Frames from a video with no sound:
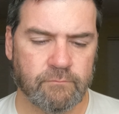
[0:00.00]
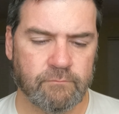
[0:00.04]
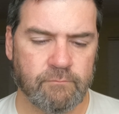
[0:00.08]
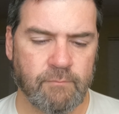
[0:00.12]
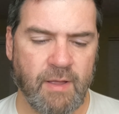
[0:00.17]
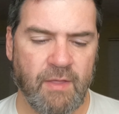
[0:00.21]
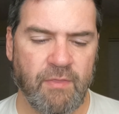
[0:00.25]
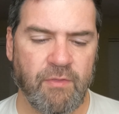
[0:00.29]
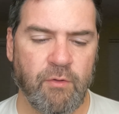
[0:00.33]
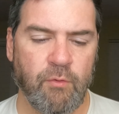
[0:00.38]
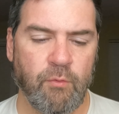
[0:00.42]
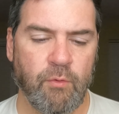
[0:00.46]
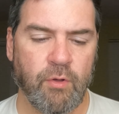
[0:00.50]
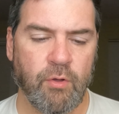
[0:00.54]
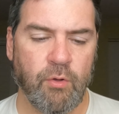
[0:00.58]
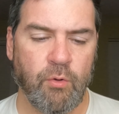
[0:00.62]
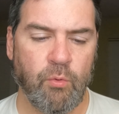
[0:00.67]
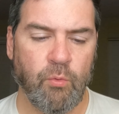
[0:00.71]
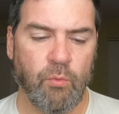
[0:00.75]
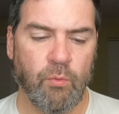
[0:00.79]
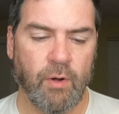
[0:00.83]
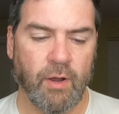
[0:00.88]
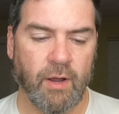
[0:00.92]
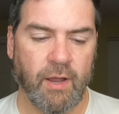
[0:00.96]
Matthew
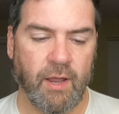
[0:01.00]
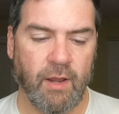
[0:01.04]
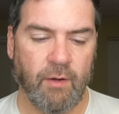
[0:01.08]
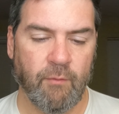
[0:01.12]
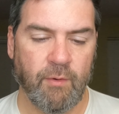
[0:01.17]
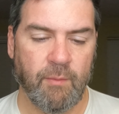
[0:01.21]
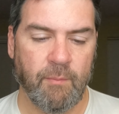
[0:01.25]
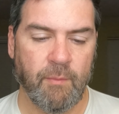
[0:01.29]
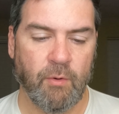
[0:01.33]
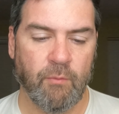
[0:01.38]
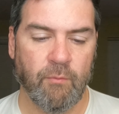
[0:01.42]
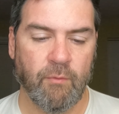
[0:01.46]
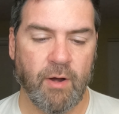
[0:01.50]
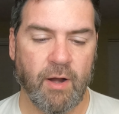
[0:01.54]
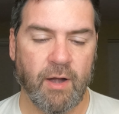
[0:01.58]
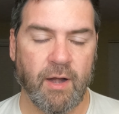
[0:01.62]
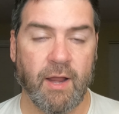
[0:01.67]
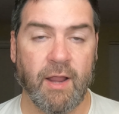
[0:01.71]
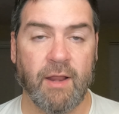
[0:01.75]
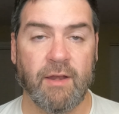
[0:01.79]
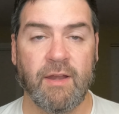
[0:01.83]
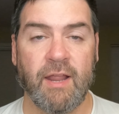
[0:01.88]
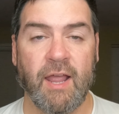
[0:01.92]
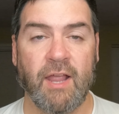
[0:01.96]
Coon, I can't read my own
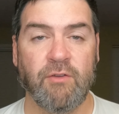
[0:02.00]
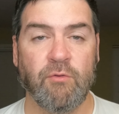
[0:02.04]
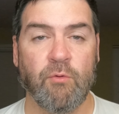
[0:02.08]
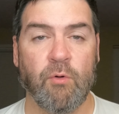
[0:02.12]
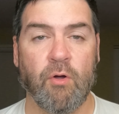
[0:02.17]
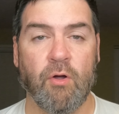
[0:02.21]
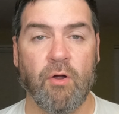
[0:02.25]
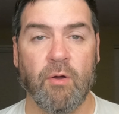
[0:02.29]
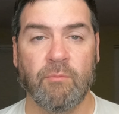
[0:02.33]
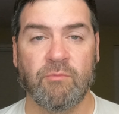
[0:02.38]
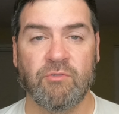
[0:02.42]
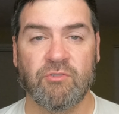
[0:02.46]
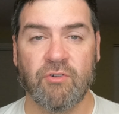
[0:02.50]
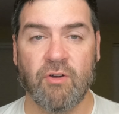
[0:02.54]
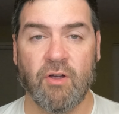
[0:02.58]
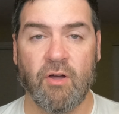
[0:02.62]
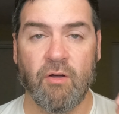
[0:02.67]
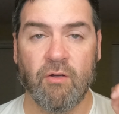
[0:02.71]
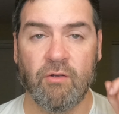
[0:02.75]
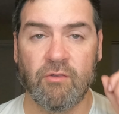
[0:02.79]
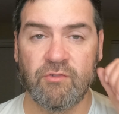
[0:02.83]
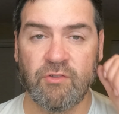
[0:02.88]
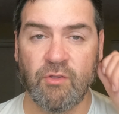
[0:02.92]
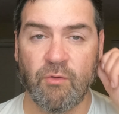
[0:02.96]
writing, and Daniel
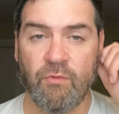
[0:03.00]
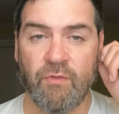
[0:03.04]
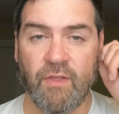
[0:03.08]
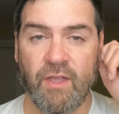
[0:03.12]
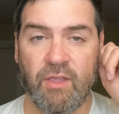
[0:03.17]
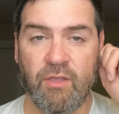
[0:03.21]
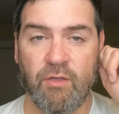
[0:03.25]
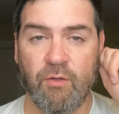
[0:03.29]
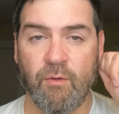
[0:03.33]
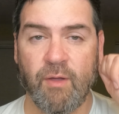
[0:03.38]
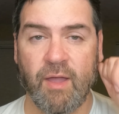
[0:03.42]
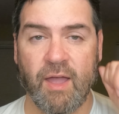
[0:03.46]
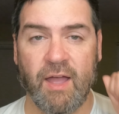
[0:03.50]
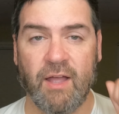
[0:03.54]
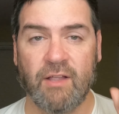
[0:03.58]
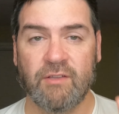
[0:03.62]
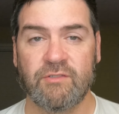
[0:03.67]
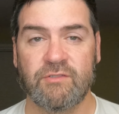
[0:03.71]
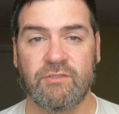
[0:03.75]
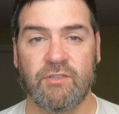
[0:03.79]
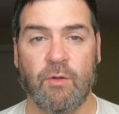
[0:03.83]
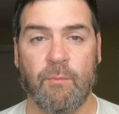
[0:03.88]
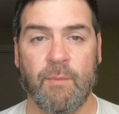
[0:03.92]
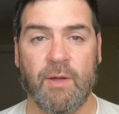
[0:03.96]
Armstrong. So thank you
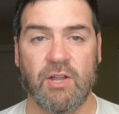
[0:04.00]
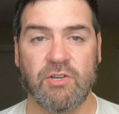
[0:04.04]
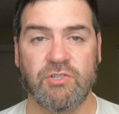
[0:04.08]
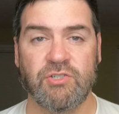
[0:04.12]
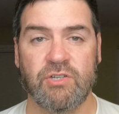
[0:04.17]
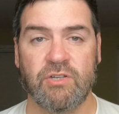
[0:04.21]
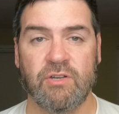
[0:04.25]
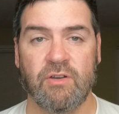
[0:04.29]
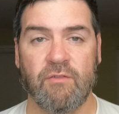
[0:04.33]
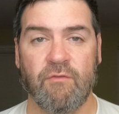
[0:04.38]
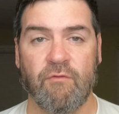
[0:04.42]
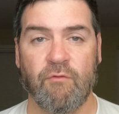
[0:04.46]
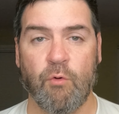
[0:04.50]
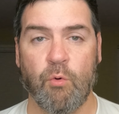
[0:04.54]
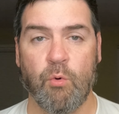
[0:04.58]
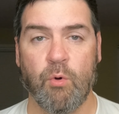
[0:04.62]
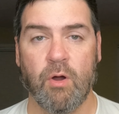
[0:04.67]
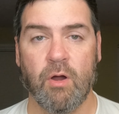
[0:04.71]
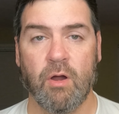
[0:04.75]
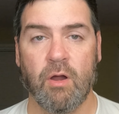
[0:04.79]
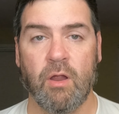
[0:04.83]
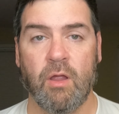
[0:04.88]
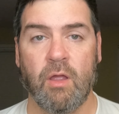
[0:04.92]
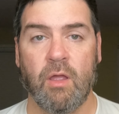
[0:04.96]
guys so much
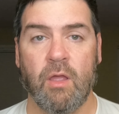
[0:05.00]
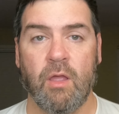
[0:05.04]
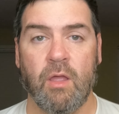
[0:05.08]
for